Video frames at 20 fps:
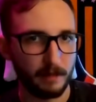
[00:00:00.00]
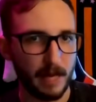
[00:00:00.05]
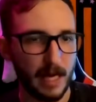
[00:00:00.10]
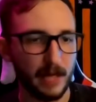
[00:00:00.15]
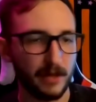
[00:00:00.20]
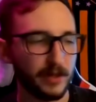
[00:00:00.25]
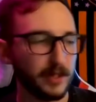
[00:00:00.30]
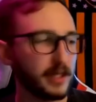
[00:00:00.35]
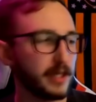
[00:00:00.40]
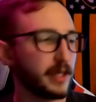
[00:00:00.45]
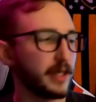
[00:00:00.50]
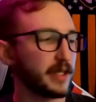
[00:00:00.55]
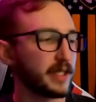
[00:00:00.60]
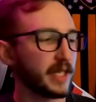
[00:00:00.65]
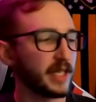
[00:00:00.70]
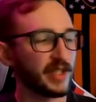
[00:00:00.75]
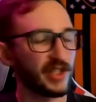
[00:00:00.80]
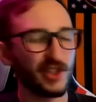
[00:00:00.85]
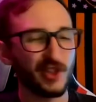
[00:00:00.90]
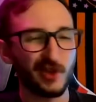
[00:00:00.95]
mouse. This
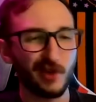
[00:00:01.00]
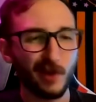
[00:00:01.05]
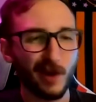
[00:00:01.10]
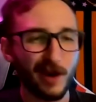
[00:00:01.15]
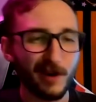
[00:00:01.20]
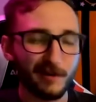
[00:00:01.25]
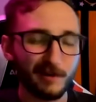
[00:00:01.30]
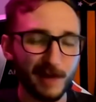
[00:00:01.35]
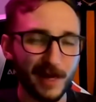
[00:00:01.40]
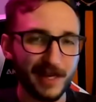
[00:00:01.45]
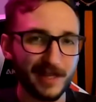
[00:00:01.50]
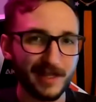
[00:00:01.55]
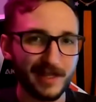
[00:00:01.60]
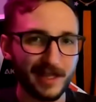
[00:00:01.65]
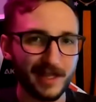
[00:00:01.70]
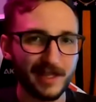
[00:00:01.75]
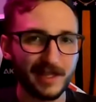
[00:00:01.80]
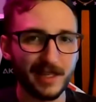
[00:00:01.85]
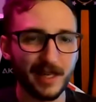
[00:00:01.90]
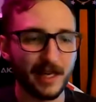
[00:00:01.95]
has 12 buttons
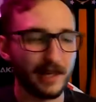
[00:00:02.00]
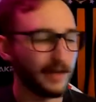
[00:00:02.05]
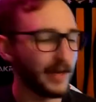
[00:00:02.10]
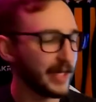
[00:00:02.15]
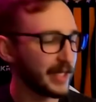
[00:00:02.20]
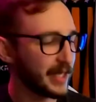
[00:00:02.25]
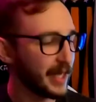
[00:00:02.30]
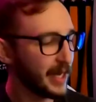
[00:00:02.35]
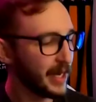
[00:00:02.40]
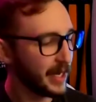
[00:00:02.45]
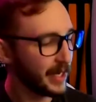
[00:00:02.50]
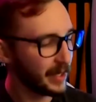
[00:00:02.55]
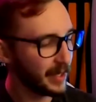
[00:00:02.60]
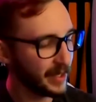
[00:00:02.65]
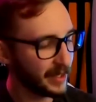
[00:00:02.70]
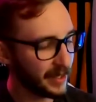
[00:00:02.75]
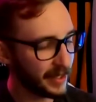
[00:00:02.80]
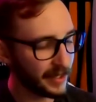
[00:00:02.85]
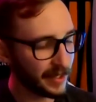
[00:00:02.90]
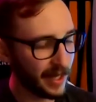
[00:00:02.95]
on the side of it.
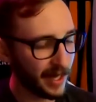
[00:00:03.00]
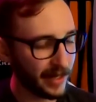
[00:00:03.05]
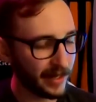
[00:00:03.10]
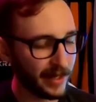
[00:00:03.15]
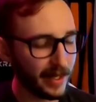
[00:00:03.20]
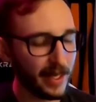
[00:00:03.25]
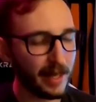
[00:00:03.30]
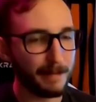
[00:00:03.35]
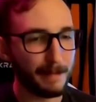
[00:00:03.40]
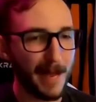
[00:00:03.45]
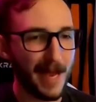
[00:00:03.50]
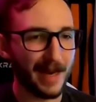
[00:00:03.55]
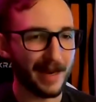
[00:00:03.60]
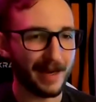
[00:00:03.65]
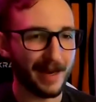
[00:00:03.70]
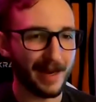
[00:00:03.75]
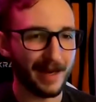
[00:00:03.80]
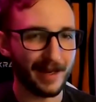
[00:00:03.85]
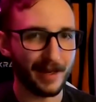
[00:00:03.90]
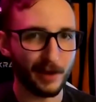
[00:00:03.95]
This is not the
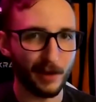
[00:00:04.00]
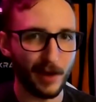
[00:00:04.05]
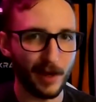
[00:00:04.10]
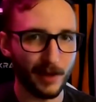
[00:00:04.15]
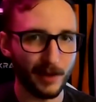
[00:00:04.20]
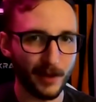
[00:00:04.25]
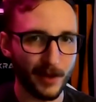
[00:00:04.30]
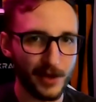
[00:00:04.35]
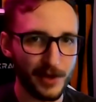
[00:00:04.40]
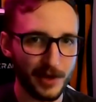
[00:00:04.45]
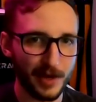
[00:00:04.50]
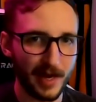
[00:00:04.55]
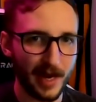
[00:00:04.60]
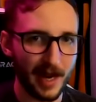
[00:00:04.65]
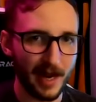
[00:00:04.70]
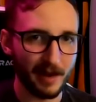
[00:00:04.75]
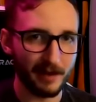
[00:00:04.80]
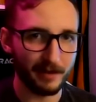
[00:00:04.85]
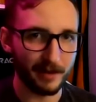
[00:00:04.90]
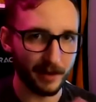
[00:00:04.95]
magnetic one where you can
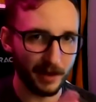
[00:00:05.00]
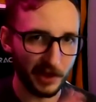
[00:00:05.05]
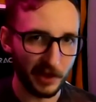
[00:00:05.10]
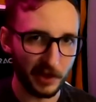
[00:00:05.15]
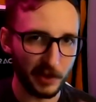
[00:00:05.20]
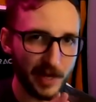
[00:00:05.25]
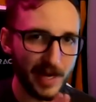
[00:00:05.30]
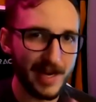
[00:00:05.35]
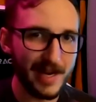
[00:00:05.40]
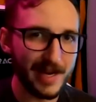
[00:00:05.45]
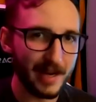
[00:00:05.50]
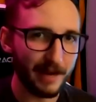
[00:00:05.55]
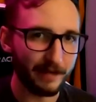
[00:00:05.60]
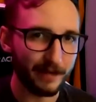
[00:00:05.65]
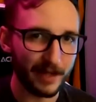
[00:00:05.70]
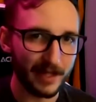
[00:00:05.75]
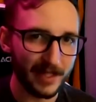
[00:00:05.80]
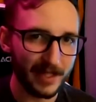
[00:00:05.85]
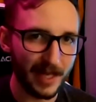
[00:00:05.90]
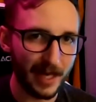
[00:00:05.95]
have the 3
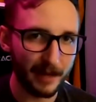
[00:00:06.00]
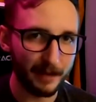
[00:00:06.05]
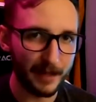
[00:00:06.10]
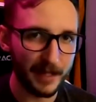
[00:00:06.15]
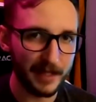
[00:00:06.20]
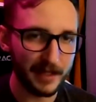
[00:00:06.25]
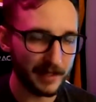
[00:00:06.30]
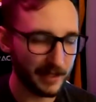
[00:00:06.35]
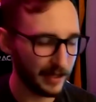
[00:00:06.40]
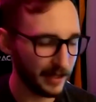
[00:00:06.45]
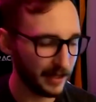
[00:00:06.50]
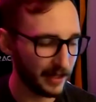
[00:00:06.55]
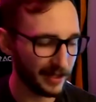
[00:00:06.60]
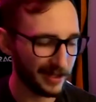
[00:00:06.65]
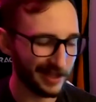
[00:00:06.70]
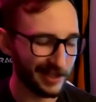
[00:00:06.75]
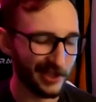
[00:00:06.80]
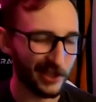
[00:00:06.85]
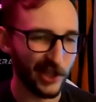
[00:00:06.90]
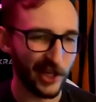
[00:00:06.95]
different side pieces.
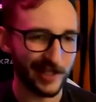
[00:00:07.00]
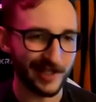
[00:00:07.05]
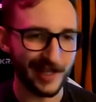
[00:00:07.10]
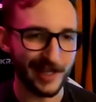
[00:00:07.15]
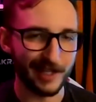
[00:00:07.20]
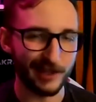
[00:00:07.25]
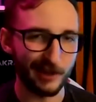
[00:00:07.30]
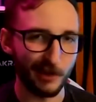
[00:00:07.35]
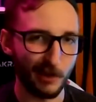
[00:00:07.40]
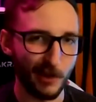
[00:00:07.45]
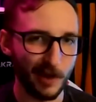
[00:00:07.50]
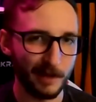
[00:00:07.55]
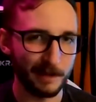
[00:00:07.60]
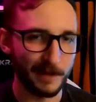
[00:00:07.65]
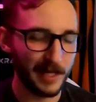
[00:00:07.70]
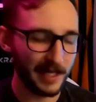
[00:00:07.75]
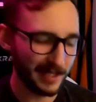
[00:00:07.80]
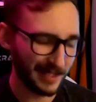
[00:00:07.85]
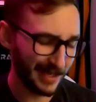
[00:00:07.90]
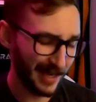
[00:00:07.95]
This just has the one
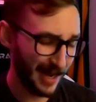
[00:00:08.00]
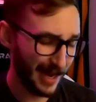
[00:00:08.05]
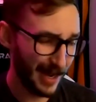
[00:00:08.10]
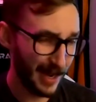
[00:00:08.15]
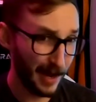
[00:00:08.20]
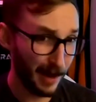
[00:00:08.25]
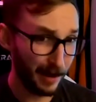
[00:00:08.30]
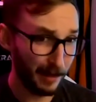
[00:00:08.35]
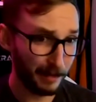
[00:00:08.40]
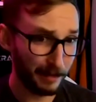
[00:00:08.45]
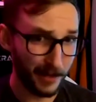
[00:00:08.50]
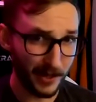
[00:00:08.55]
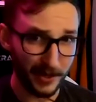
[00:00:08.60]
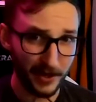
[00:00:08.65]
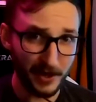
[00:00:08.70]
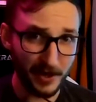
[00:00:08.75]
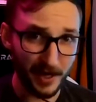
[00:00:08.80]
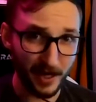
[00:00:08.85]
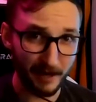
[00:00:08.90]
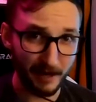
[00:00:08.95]
piece. But are
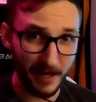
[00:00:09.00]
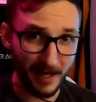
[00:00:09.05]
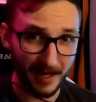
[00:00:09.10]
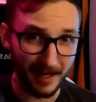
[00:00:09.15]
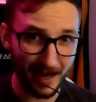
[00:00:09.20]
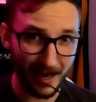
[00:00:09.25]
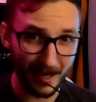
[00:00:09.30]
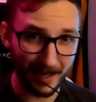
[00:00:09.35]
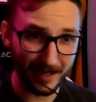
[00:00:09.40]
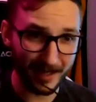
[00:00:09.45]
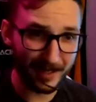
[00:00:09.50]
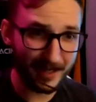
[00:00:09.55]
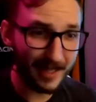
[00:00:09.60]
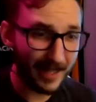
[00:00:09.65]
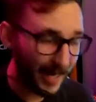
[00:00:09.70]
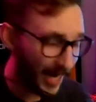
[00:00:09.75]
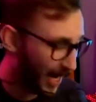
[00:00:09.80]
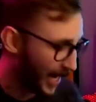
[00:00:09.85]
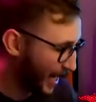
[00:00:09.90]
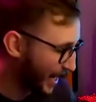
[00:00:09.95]
you kidding me? A Naga, this is
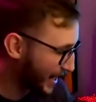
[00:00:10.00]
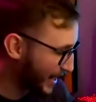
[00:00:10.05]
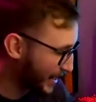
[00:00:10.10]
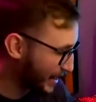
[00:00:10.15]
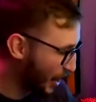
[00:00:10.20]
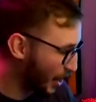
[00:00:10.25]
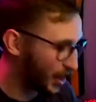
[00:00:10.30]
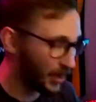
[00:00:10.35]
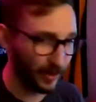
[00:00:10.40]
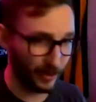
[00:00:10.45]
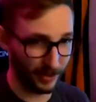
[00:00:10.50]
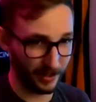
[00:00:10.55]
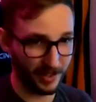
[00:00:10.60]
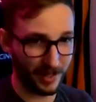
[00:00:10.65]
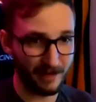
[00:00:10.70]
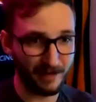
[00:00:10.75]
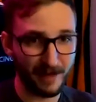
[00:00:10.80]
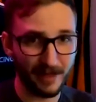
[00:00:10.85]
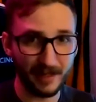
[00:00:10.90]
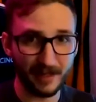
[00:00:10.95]
like $80. And
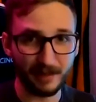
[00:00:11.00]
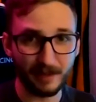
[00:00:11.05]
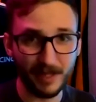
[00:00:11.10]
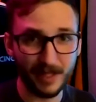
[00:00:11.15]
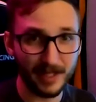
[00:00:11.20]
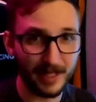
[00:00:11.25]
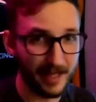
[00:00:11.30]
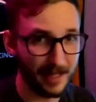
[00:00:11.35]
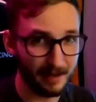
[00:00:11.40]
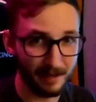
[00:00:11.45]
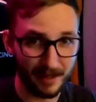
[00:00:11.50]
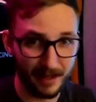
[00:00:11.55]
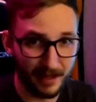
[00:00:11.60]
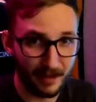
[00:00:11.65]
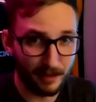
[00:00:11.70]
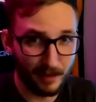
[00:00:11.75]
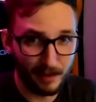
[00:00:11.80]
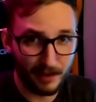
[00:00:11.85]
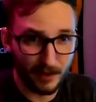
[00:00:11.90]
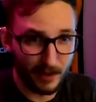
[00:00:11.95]
I found this once again at the
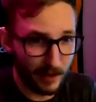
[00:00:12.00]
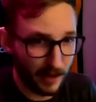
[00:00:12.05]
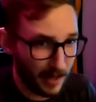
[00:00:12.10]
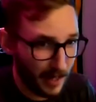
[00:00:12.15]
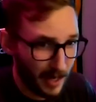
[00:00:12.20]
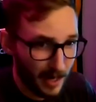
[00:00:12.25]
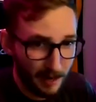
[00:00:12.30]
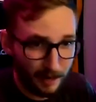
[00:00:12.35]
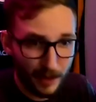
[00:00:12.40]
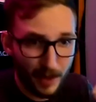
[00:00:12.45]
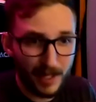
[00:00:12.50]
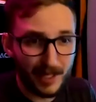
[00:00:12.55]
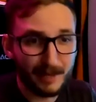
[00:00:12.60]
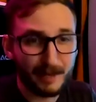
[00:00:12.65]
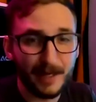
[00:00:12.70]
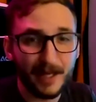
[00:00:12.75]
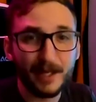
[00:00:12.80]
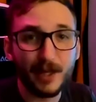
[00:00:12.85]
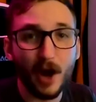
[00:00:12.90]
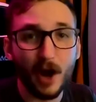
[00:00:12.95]
thrift store. Probably
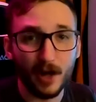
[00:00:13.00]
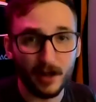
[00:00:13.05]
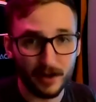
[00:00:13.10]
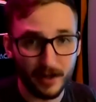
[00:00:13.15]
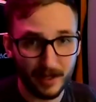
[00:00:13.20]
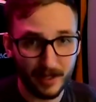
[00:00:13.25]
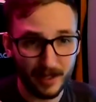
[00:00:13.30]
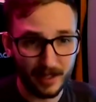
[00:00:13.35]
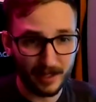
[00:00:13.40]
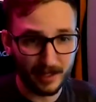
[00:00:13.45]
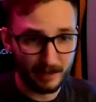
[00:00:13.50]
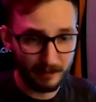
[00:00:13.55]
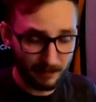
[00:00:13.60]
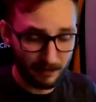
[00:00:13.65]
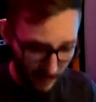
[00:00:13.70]
spent $1 on this.